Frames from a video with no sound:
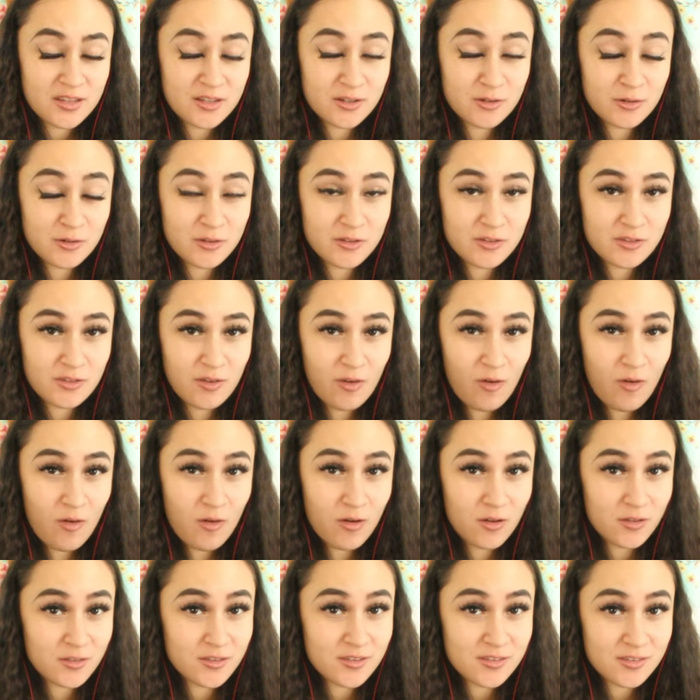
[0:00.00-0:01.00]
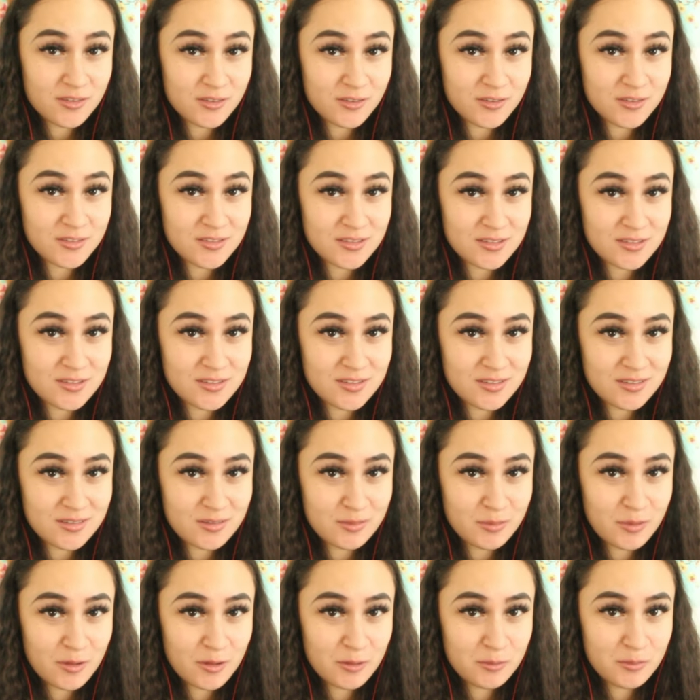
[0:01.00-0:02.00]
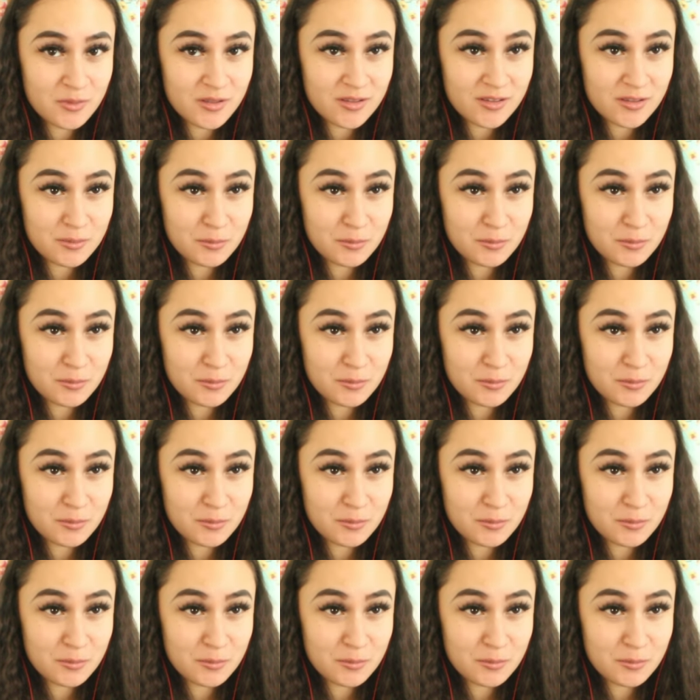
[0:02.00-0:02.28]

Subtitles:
he noticed all these little details about me.